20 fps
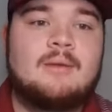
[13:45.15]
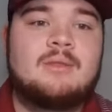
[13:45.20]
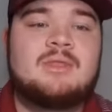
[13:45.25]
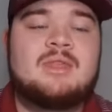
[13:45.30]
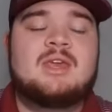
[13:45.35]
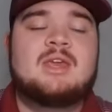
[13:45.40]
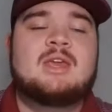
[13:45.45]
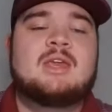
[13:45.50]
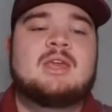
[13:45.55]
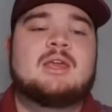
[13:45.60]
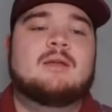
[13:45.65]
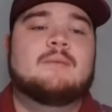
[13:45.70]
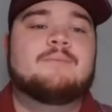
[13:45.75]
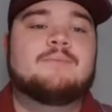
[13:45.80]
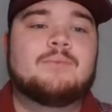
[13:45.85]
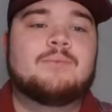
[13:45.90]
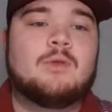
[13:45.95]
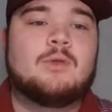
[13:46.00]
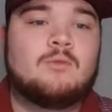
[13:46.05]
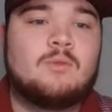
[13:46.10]
the
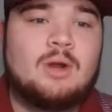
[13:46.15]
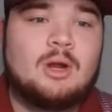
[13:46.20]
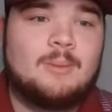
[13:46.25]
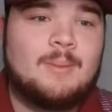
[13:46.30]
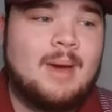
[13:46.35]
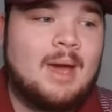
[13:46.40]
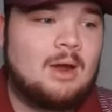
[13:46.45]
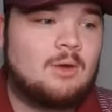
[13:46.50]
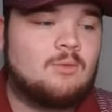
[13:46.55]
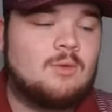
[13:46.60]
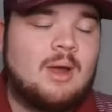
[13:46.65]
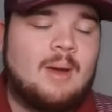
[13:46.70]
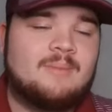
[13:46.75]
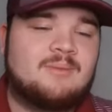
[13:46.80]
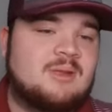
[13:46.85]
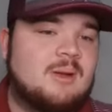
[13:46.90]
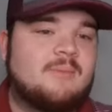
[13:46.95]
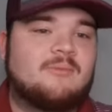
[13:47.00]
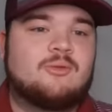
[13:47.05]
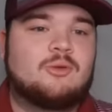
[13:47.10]
running back wrapped
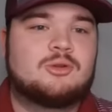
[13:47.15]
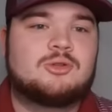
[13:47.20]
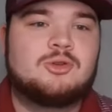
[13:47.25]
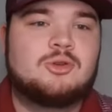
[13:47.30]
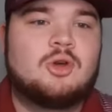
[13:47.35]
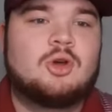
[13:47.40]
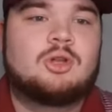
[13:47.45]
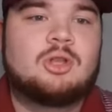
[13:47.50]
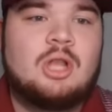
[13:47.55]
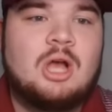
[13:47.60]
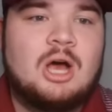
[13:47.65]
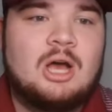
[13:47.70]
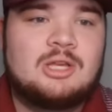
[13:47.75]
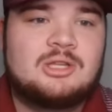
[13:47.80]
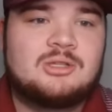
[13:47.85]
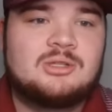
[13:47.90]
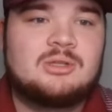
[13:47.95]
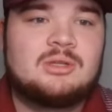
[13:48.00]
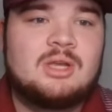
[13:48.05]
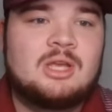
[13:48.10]
up for a two yard
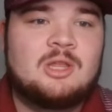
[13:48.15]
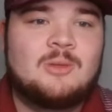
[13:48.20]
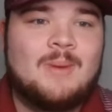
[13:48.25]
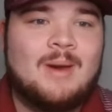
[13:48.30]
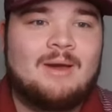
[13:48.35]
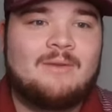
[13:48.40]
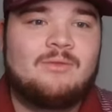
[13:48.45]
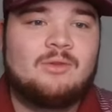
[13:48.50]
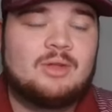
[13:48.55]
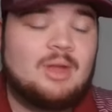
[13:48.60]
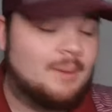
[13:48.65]
loss in the backfield.